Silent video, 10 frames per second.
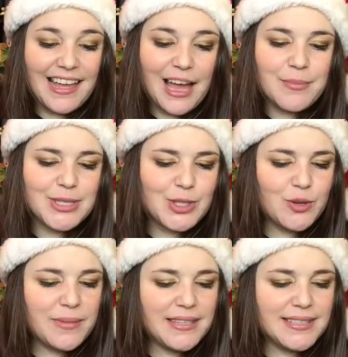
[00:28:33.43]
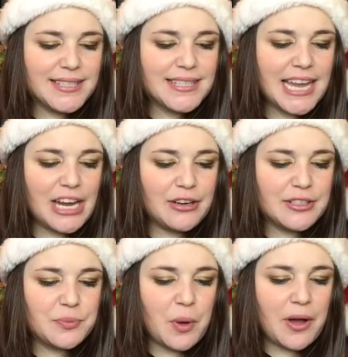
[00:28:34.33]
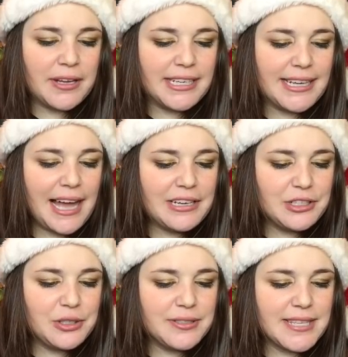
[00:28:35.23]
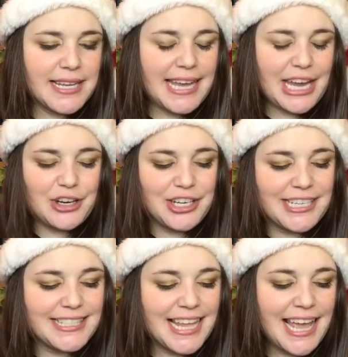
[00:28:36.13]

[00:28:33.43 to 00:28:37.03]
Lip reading: I'm assuming this is Harry's wand. It kind of looks like Harry's.